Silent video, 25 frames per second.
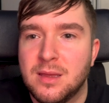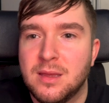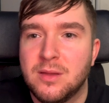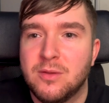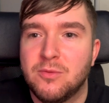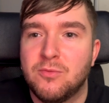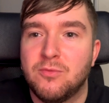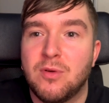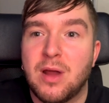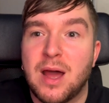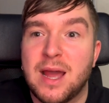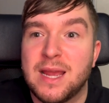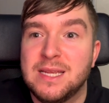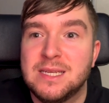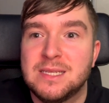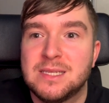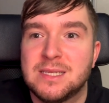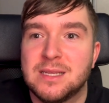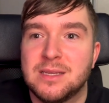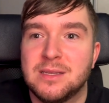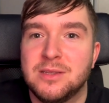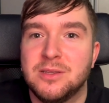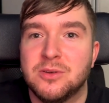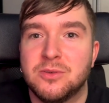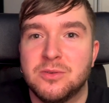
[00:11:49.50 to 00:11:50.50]
right
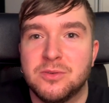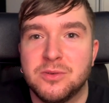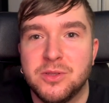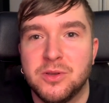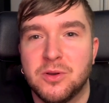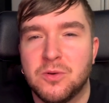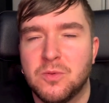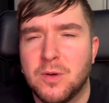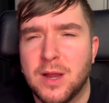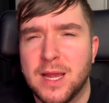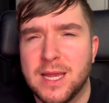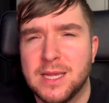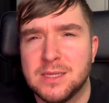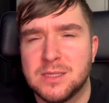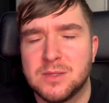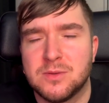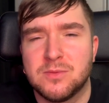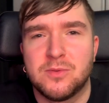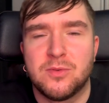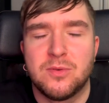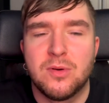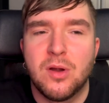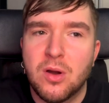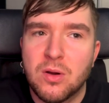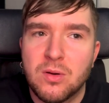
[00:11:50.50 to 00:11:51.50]
and your, your ways were
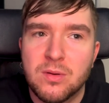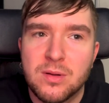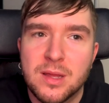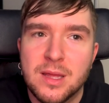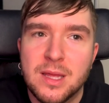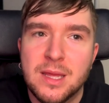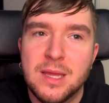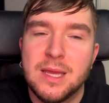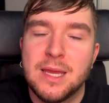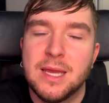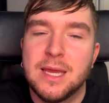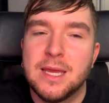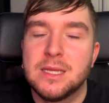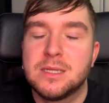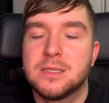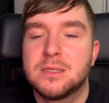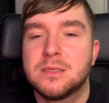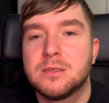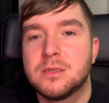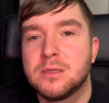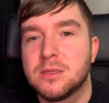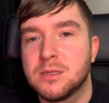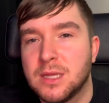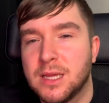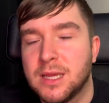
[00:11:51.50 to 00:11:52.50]
wrong.
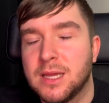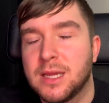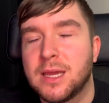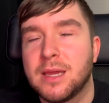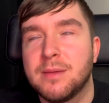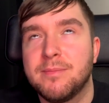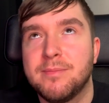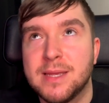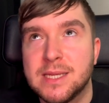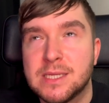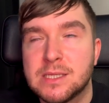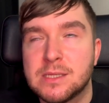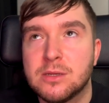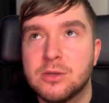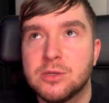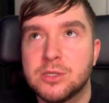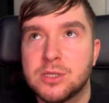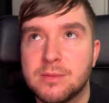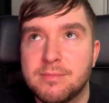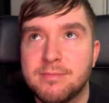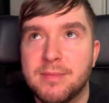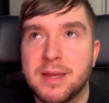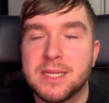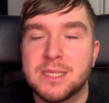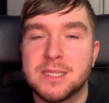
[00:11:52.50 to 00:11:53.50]
It's, it can be such
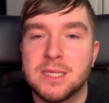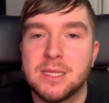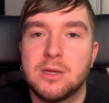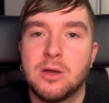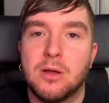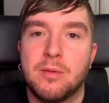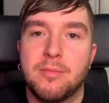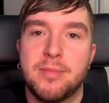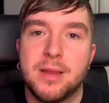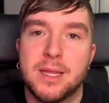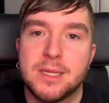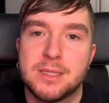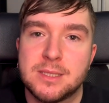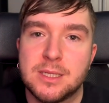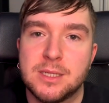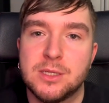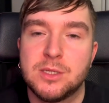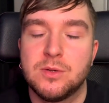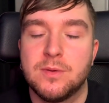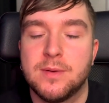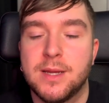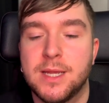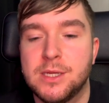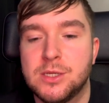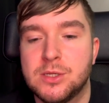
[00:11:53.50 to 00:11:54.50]
a messy, complex
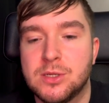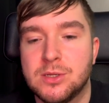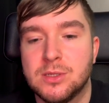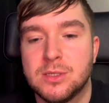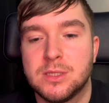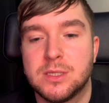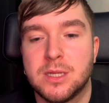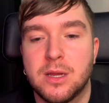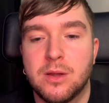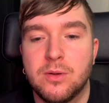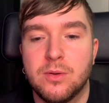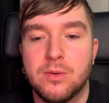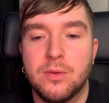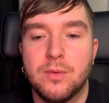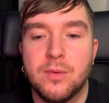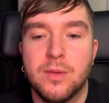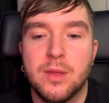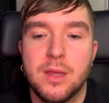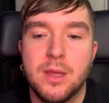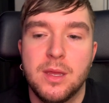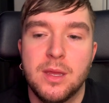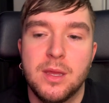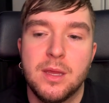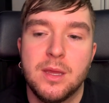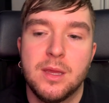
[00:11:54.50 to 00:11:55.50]
situation. So
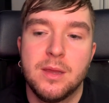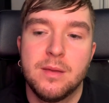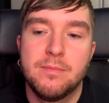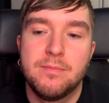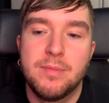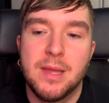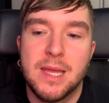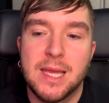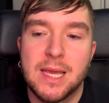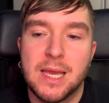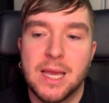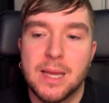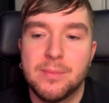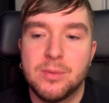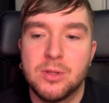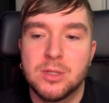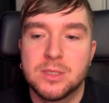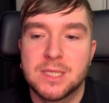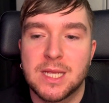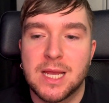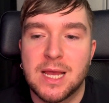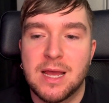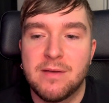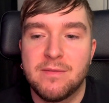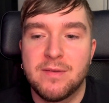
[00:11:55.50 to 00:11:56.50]
being able
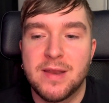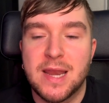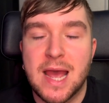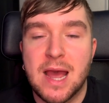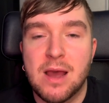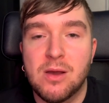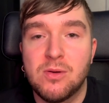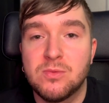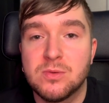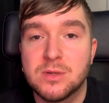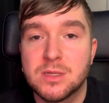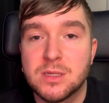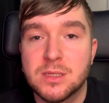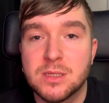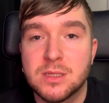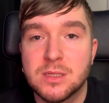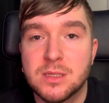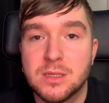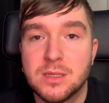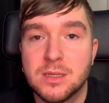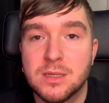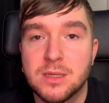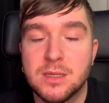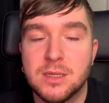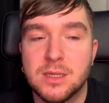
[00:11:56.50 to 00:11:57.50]
to have an out
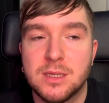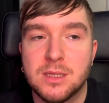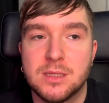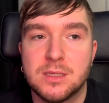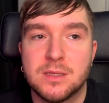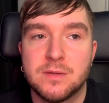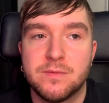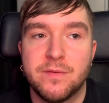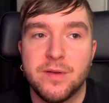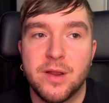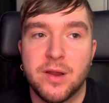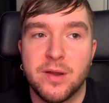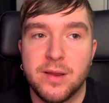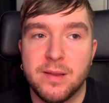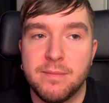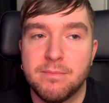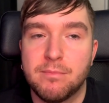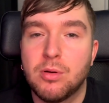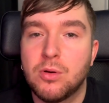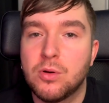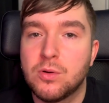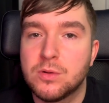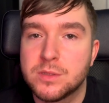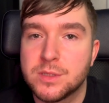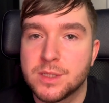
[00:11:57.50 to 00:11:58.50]
is very
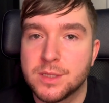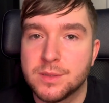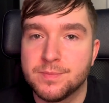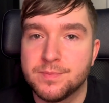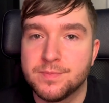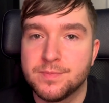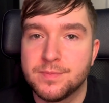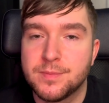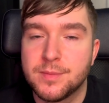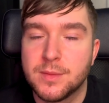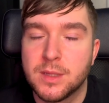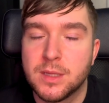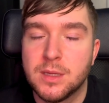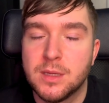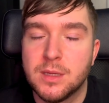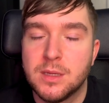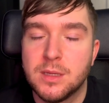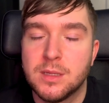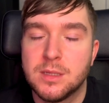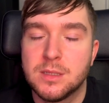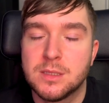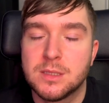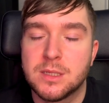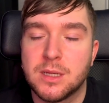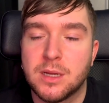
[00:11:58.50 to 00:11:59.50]
important.
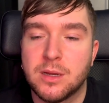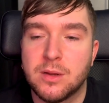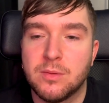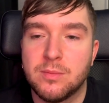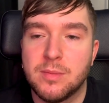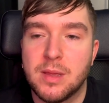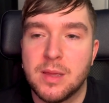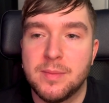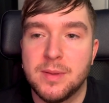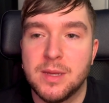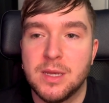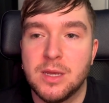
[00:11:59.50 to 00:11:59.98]
So maybe